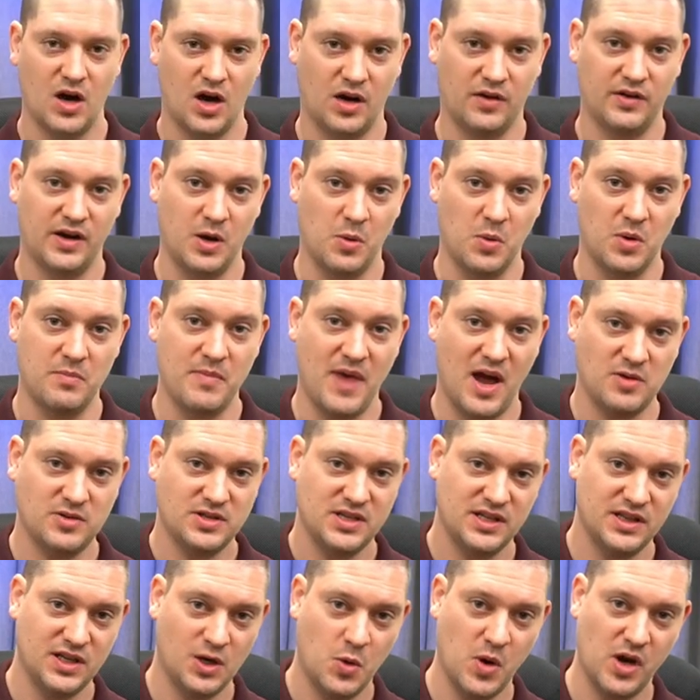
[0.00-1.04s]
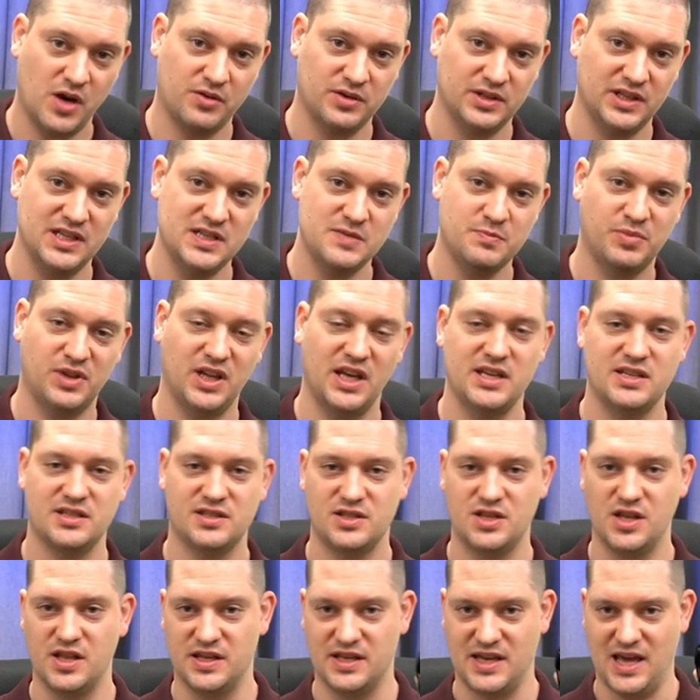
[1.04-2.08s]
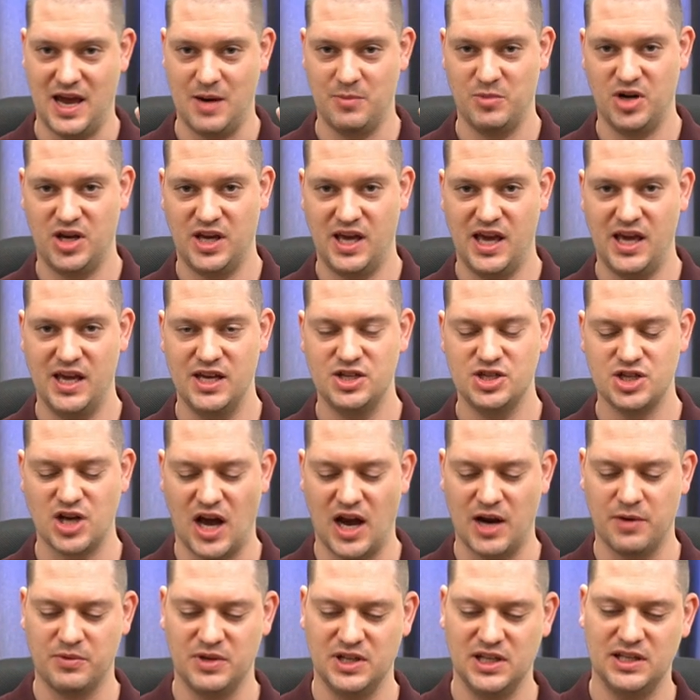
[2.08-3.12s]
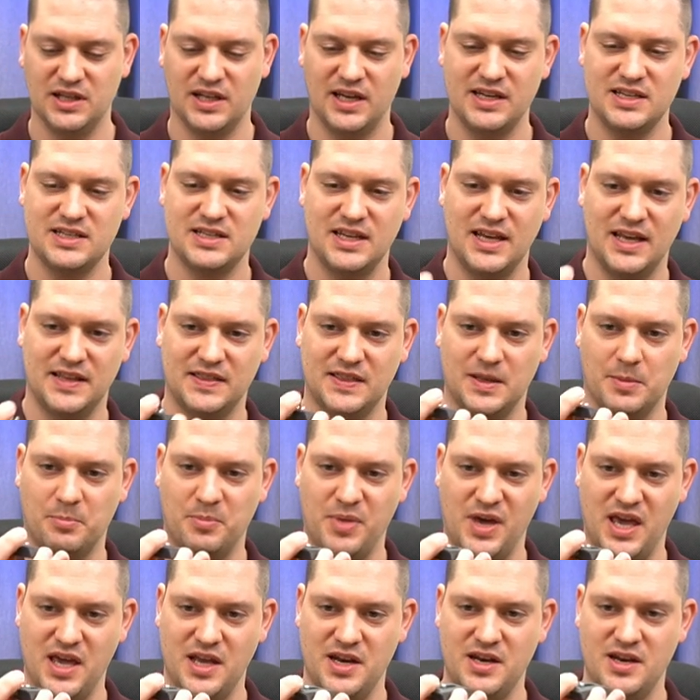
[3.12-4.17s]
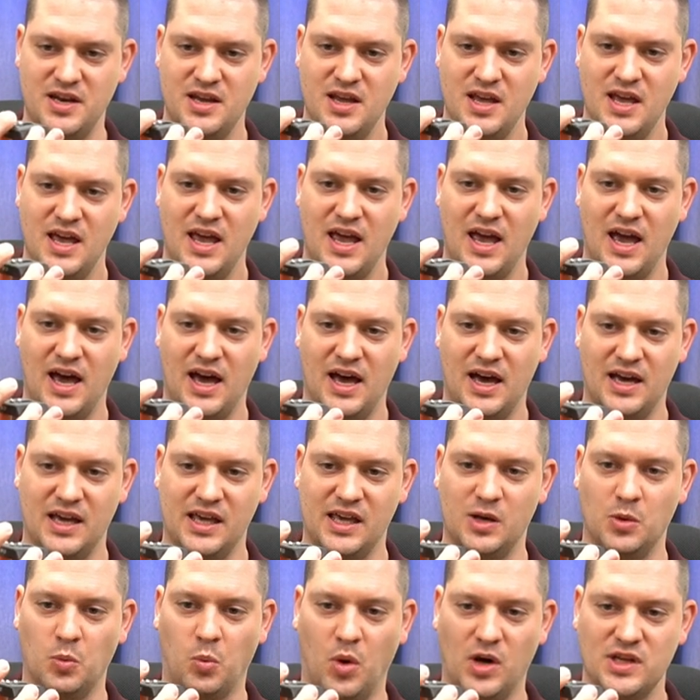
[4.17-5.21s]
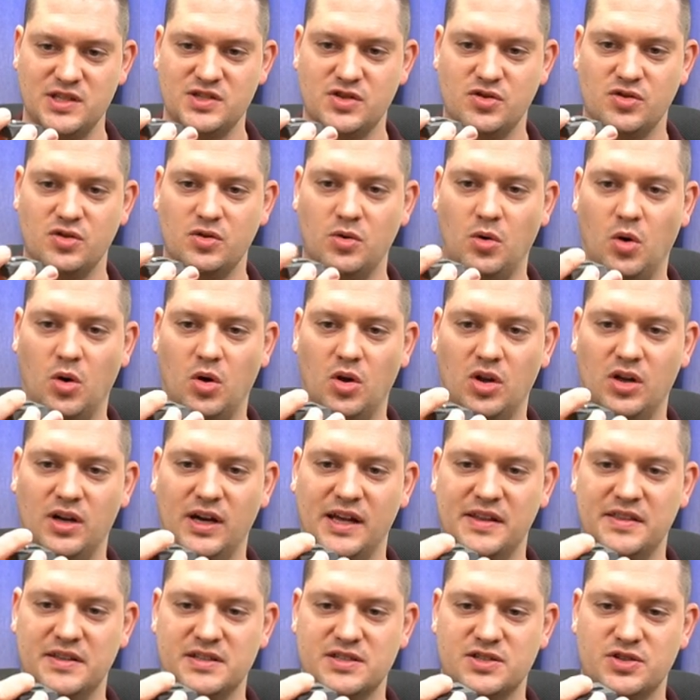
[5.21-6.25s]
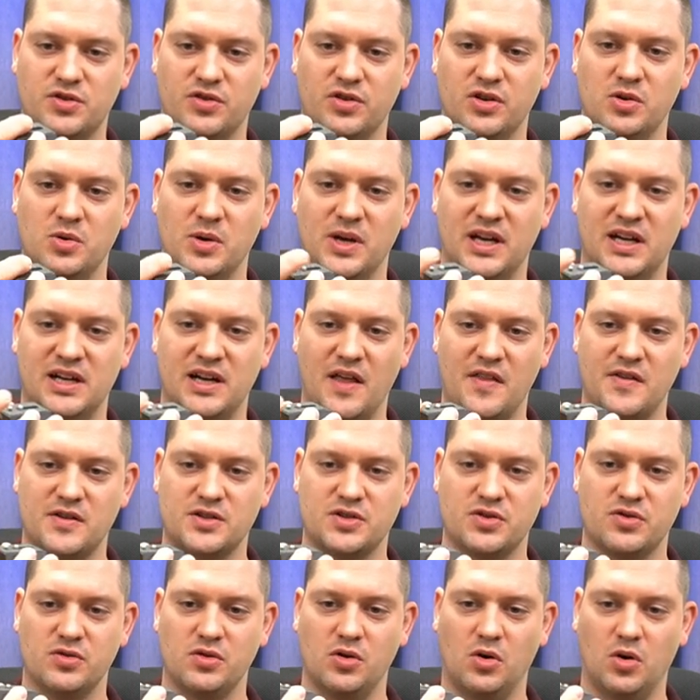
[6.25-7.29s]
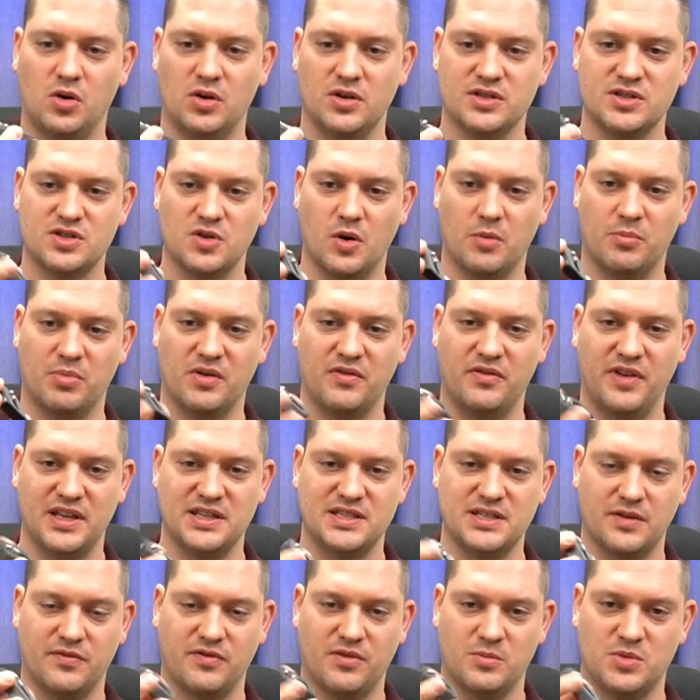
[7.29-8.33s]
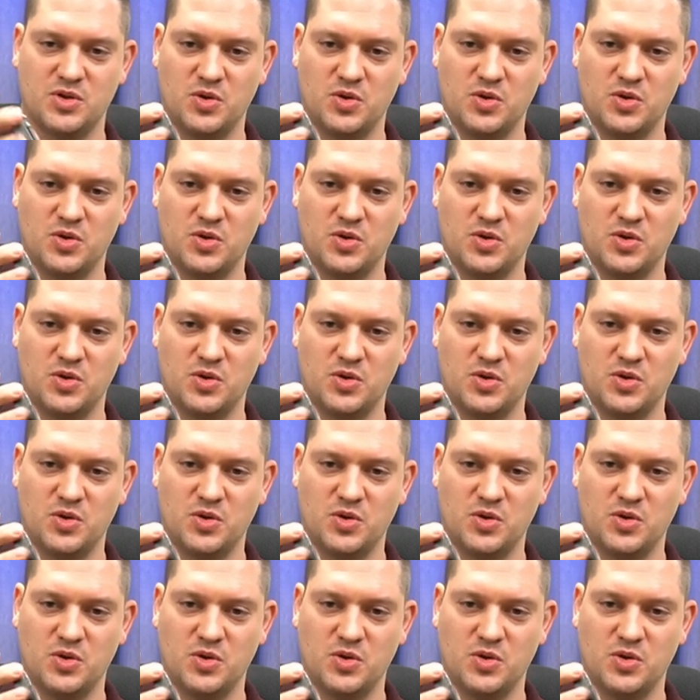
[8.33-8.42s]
All right, when mounting the quick release plate to the camera cage, I really like to get the pin uh, in one screw hole and the screw in another screw hole so it prevents it from